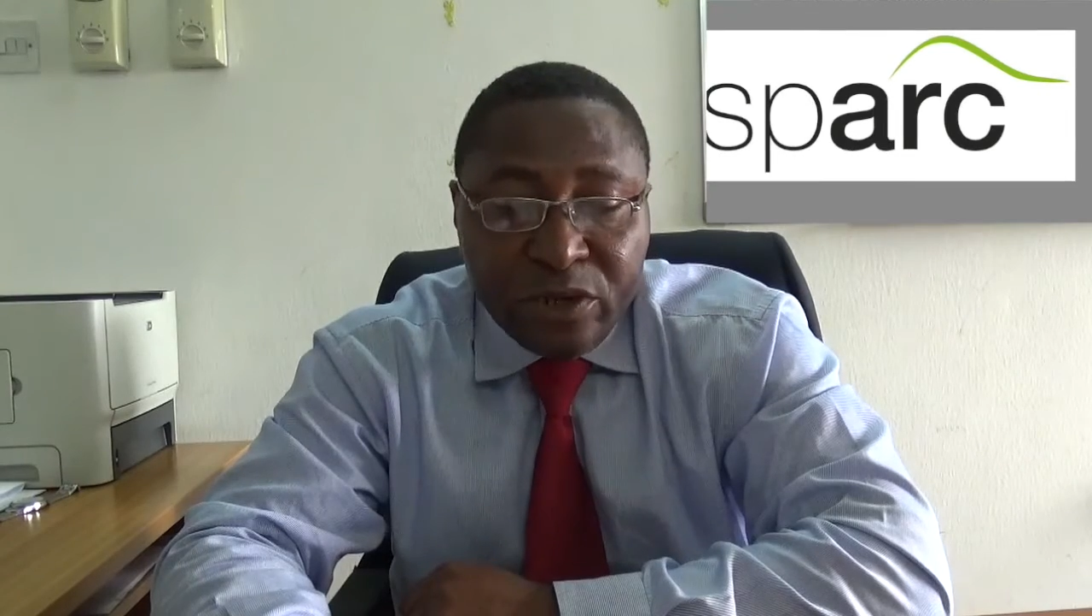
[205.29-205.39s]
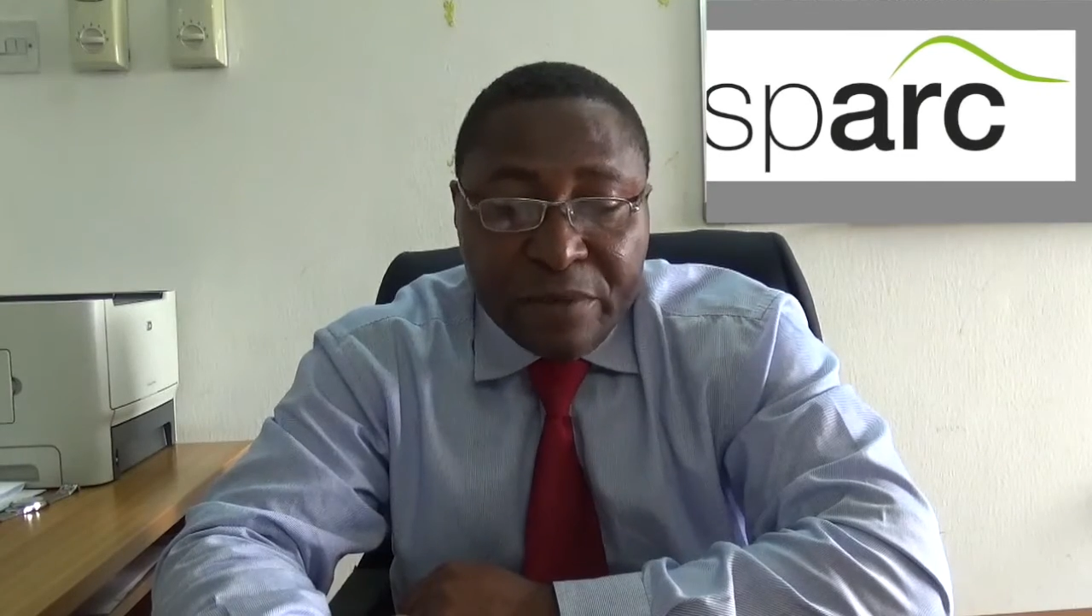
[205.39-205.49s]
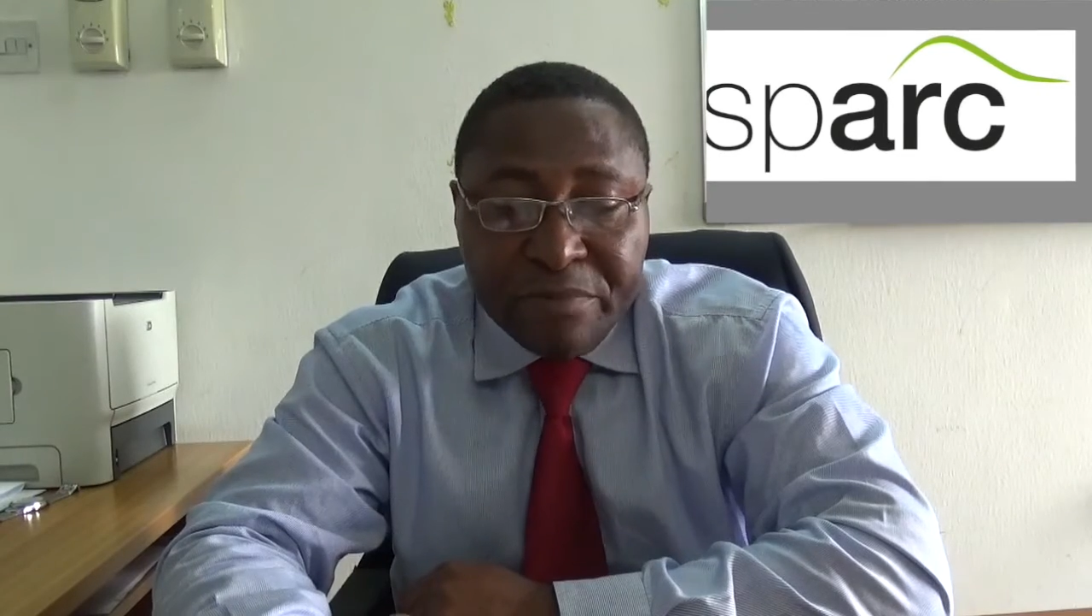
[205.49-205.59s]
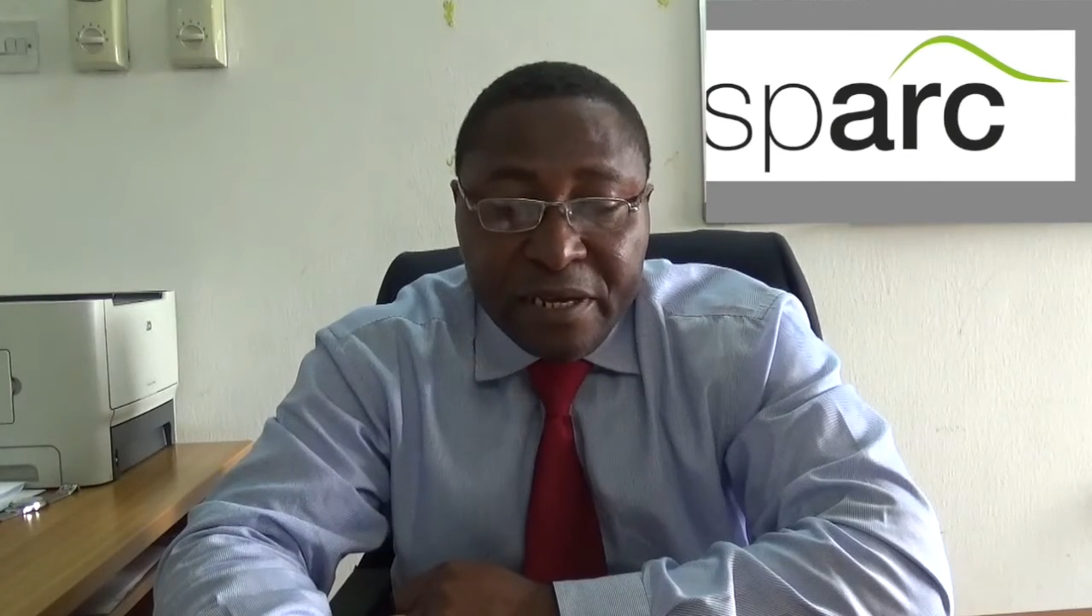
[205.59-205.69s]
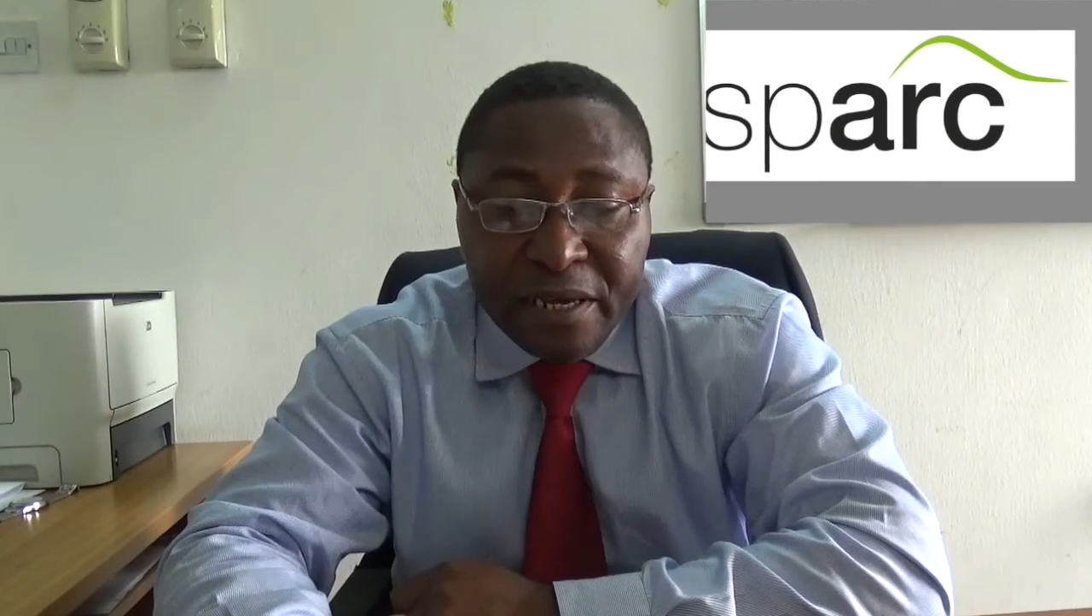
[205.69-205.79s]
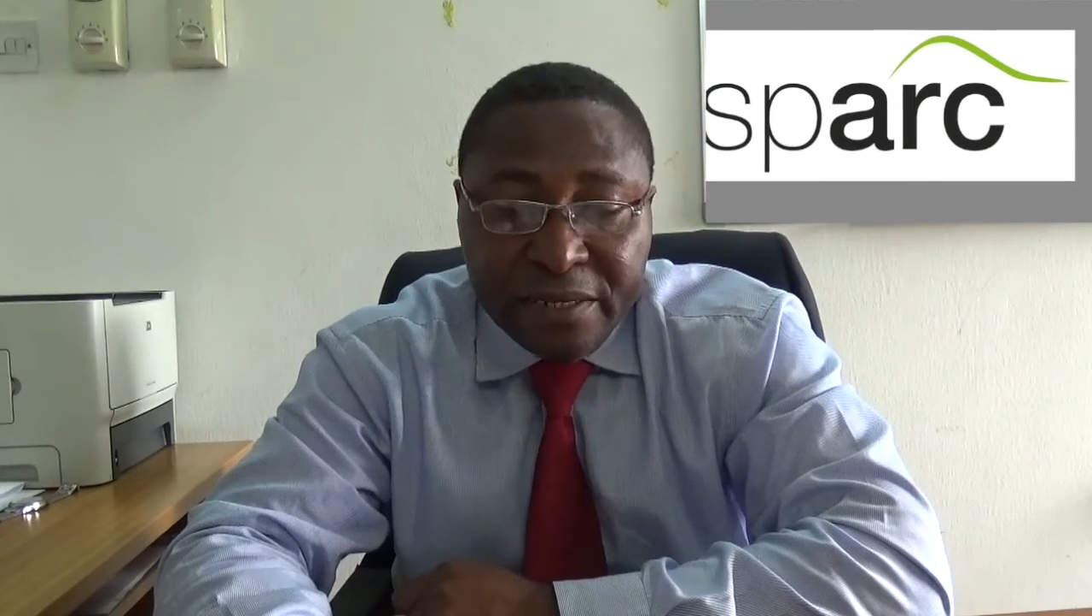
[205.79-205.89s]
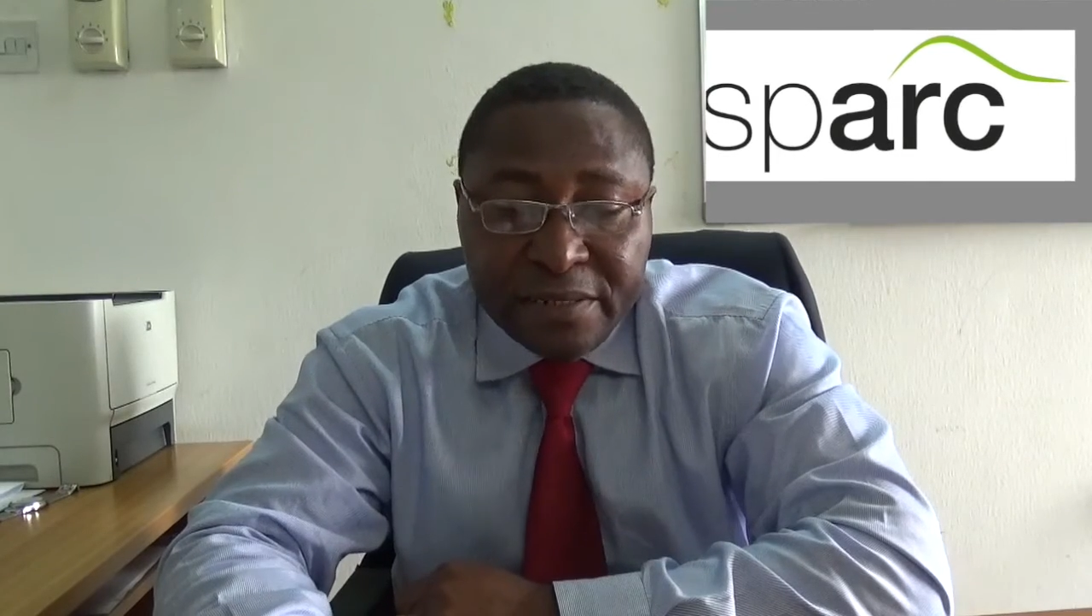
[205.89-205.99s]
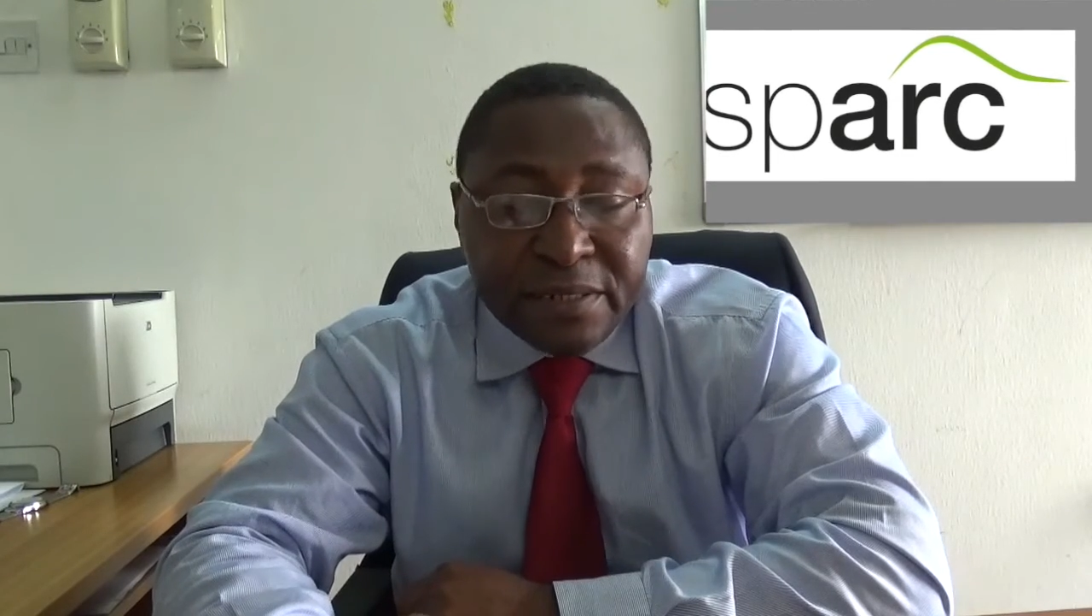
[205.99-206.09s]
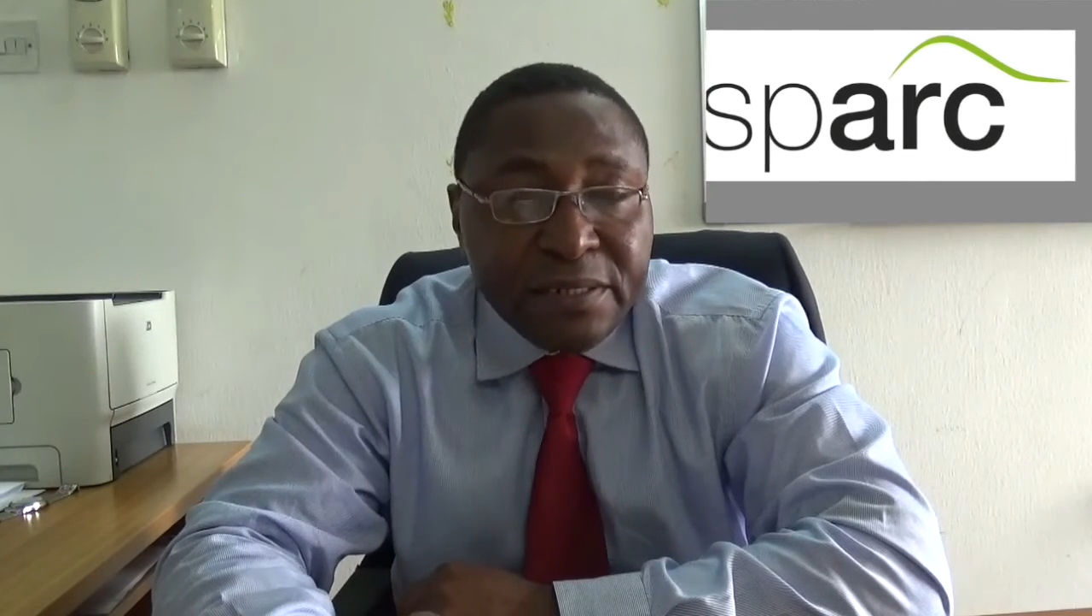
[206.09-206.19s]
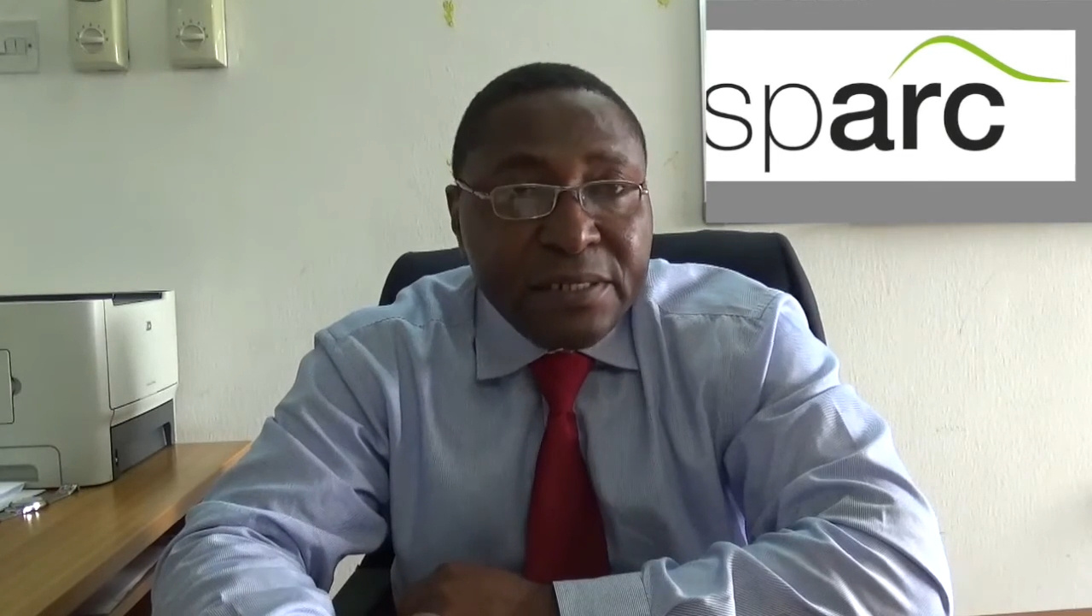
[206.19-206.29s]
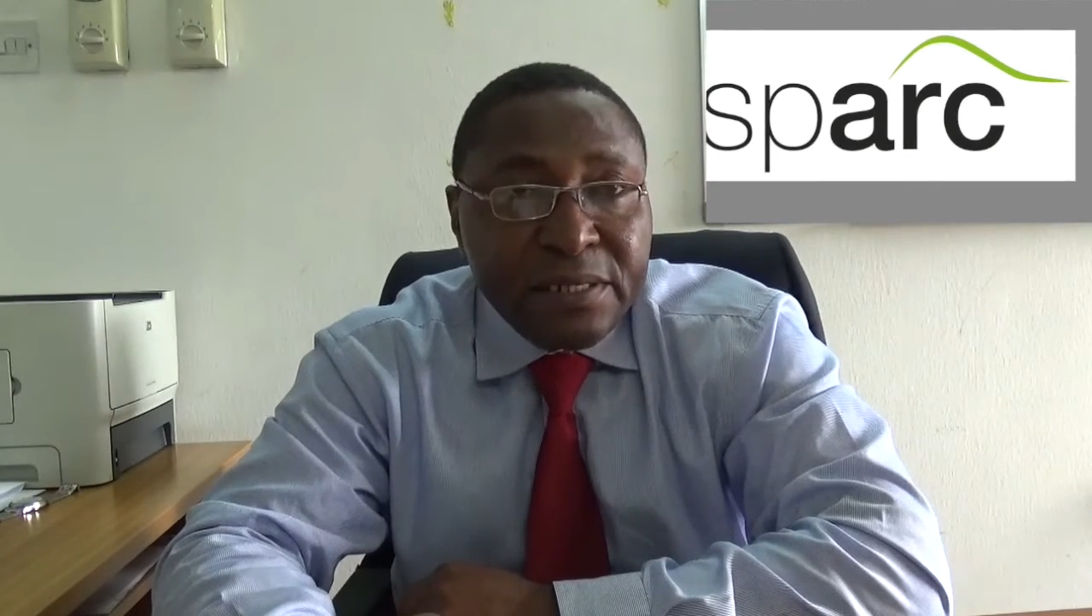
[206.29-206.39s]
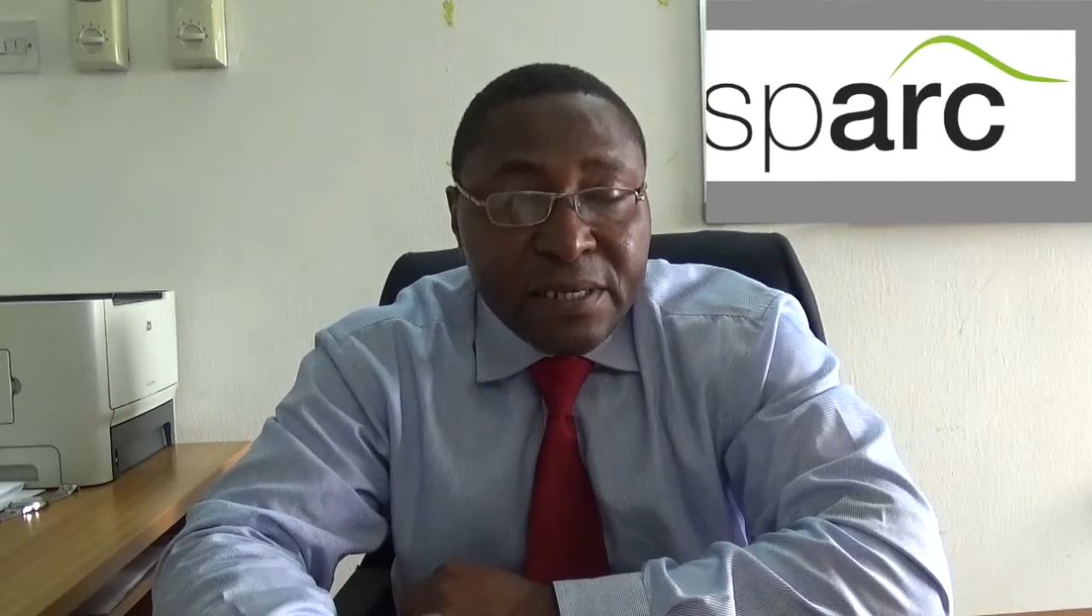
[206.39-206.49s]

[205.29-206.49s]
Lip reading: MDAs,